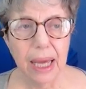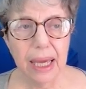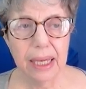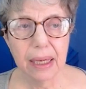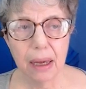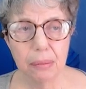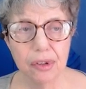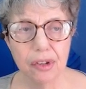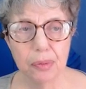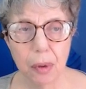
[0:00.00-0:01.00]
It
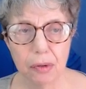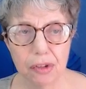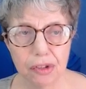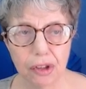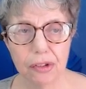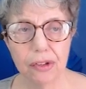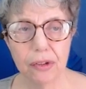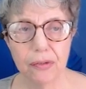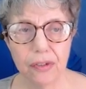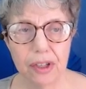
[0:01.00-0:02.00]
comes as Boris
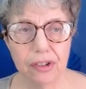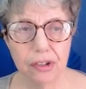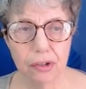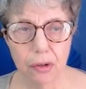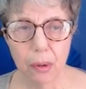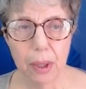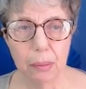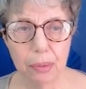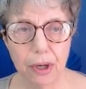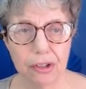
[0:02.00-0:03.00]
Johnson faces
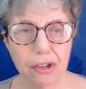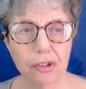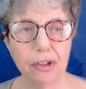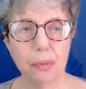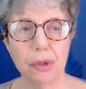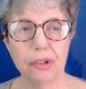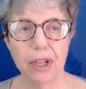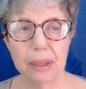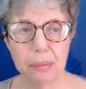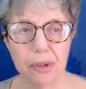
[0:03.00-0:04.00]
growing pressure to
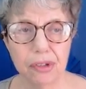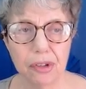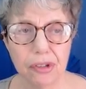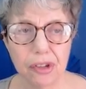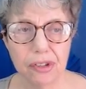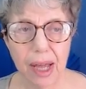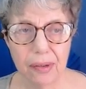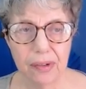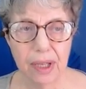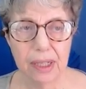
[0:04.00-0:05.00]
protect businesses
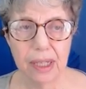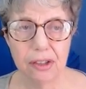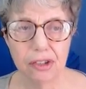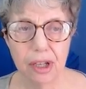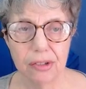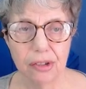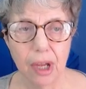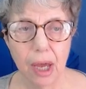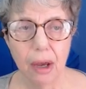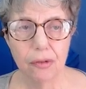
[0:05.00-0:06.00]
and the NHS
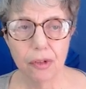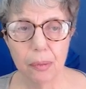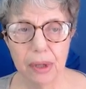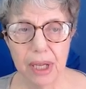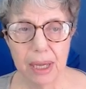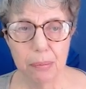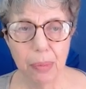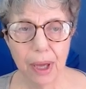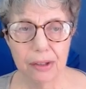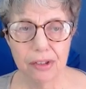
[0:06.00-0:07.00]
from the
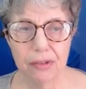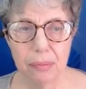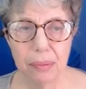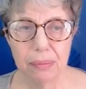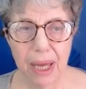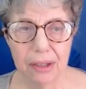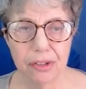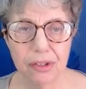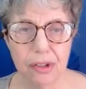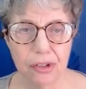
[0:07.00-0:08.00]
impact of
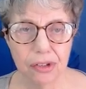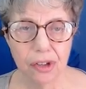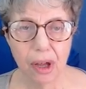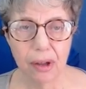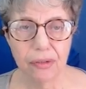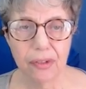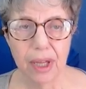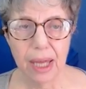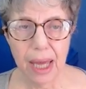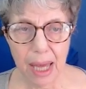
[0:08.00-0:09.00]
mass staff
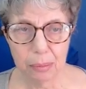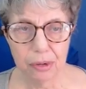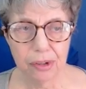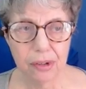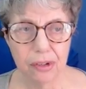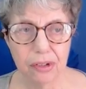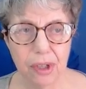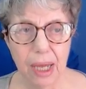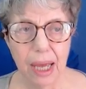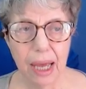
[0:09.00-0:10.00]
absence
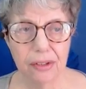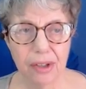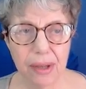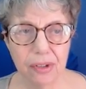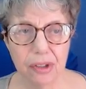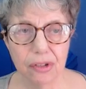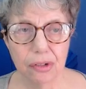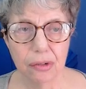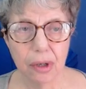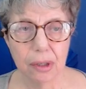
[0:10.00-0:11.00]
as
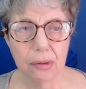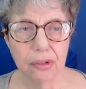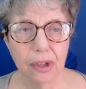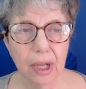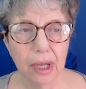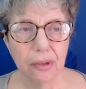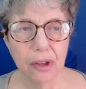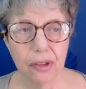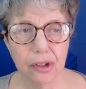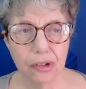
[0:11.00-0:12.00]
evidence grows
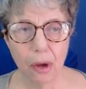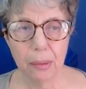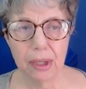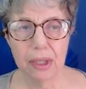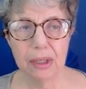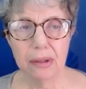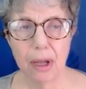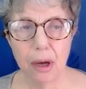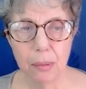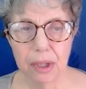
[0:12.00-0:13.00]
that the dominant
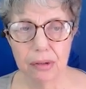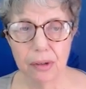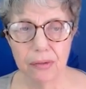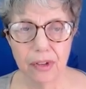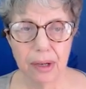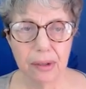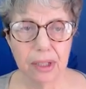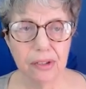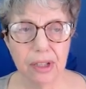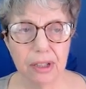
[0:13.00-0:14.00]
Omicron
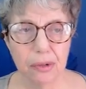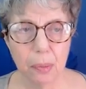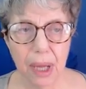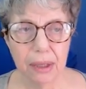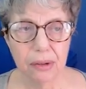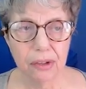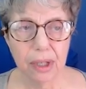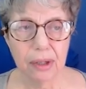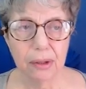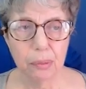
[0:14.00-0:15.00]
variant is
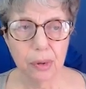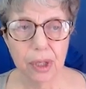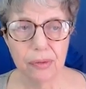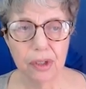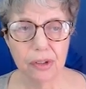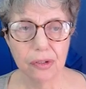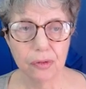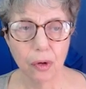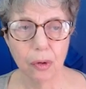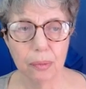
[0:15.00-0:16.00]
milder than previous
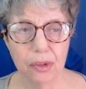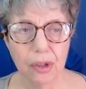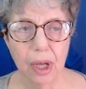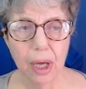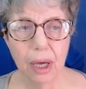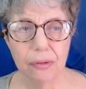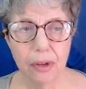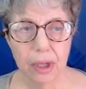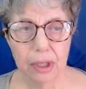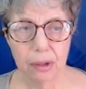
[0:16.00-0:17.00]
forms of
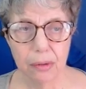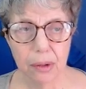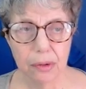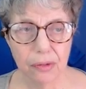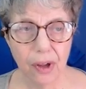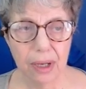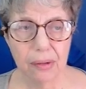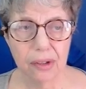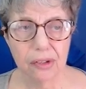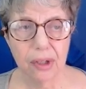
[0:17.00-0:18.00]

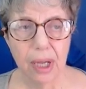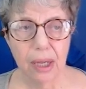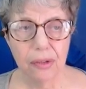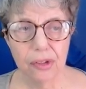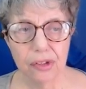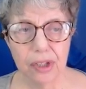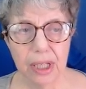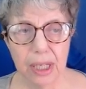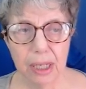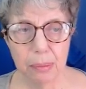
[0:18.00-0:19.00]
coronavirus. The
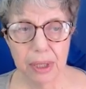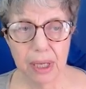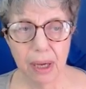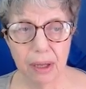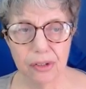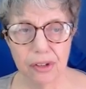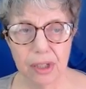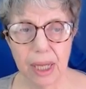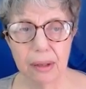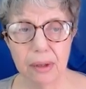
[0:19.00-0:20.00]
CEBR
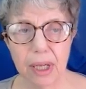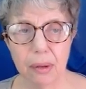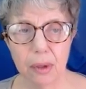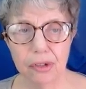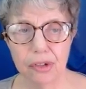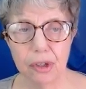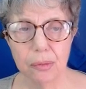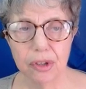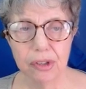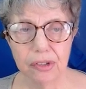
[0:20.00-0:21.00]
scenario
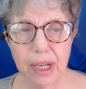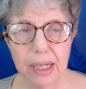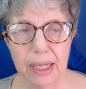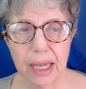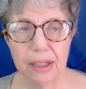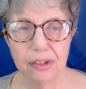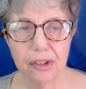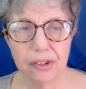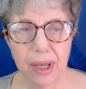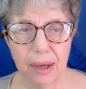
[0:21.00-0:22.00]
assumes that daily
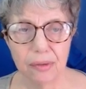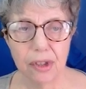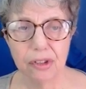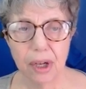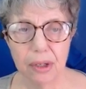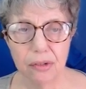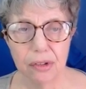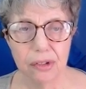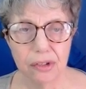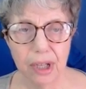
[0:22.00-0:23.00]
cases average
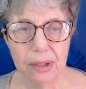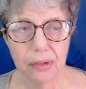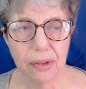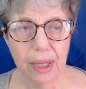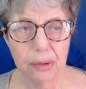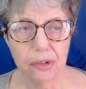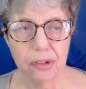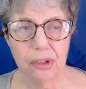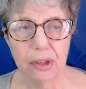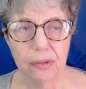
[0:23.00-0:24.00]

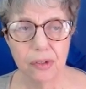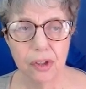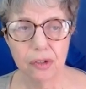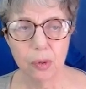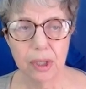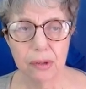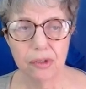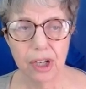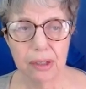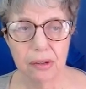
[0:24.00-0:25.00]
110,000 in the first week of
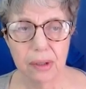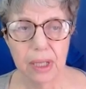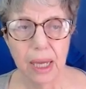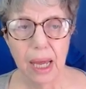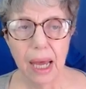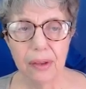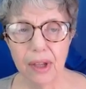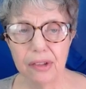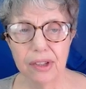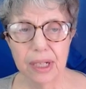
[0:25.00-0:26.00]
January and
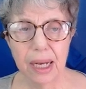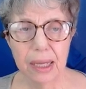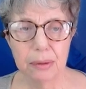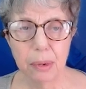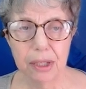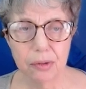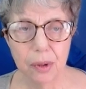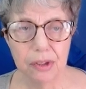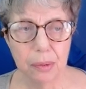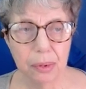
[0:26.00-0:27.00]
then decline by
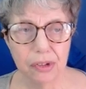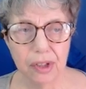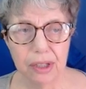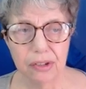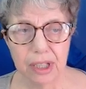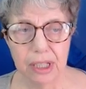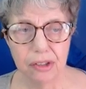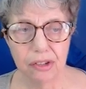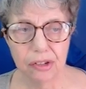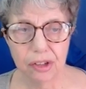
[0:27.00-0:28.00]
20%
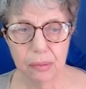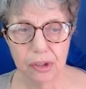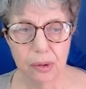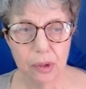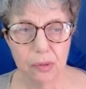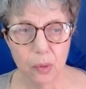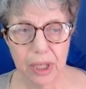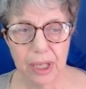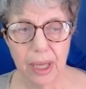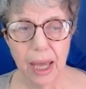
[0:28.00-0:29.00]
each subsequent
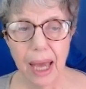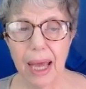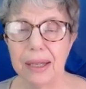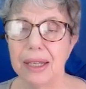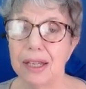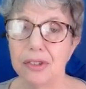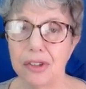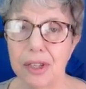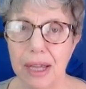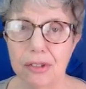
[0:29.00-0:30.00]
week. And here's
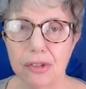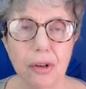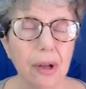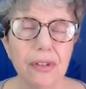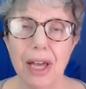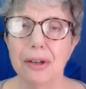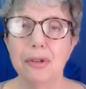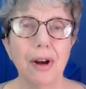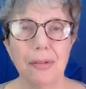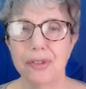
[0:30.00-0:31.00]
a nice graph.
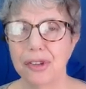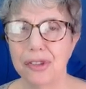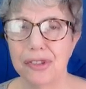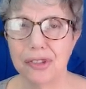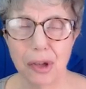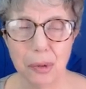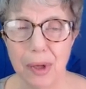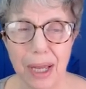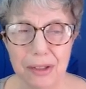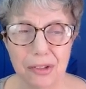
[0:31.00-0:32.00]
Graphs are so
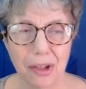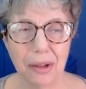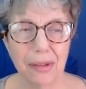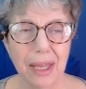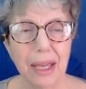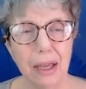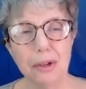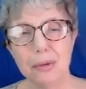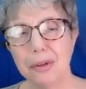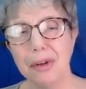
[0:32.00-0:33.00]
nice, aren't they?
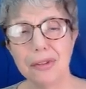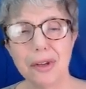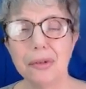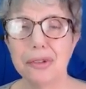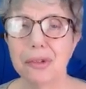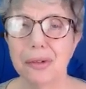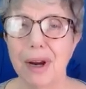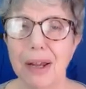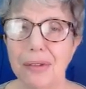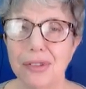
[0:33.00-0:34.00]
You look at those
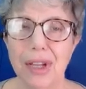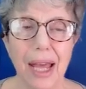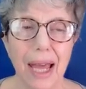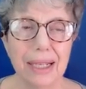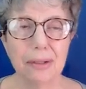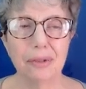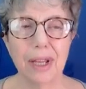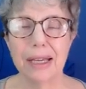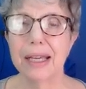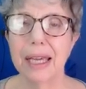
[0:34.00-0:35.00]
graphs and it looks
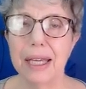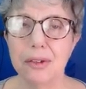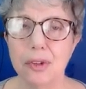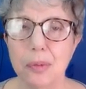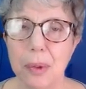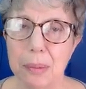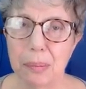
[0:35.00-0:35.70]
like a kitten's been